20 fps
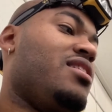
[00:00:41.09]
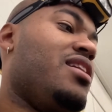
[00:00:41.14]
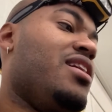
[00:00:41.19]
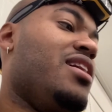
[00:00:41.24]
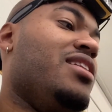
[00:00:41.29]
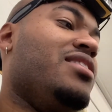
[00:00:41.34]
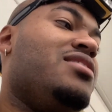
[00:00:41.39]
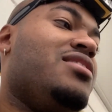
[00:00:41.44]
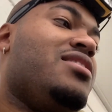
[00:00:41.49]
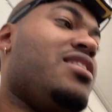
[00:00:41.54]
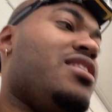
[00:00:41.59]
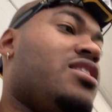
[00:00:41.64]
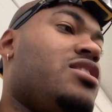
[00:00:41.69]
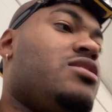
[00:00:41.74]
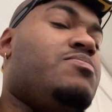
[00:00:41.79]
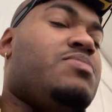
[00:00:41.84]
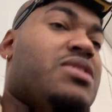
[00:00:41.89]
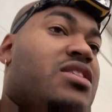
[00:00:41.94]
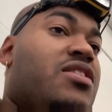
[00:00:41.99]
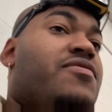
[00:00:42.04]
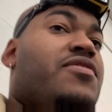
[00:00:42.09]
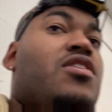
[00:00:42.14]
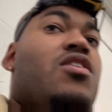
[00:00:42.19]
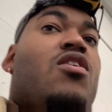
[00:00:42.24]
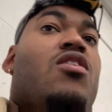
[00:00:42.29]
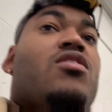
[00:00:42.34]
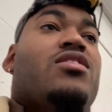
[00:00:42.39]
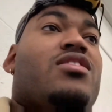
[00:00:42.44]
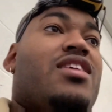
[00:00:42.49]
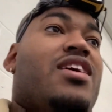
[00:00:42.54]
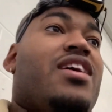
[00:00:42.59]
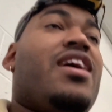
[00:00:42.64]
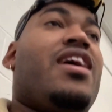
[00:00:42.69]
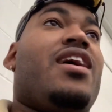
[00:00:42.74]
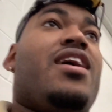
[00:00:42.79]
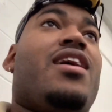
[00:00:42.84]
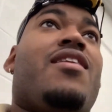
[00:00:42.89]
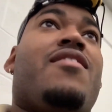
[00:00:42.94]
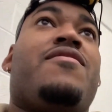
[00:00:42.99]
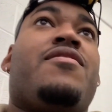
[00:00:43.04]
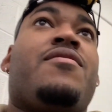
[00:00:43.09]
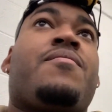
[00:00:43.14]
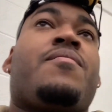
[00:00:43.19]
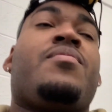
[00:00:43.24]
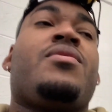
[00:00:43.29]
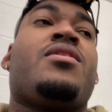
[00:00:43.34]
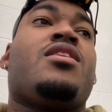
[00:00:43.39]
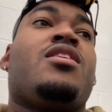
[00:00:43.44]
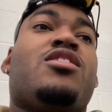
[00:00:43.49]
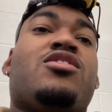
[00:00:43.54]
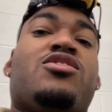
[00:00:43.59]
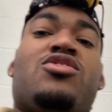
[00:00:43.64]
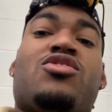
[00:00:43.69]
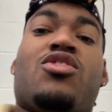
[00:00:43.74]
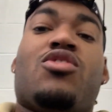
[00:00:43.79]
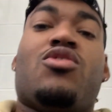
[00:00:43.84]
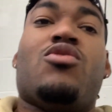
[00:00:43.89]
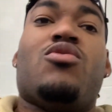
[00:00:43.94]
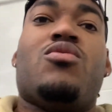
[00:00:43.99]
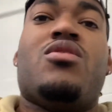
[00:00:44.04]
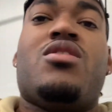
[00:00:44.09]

into the specific car that they have. So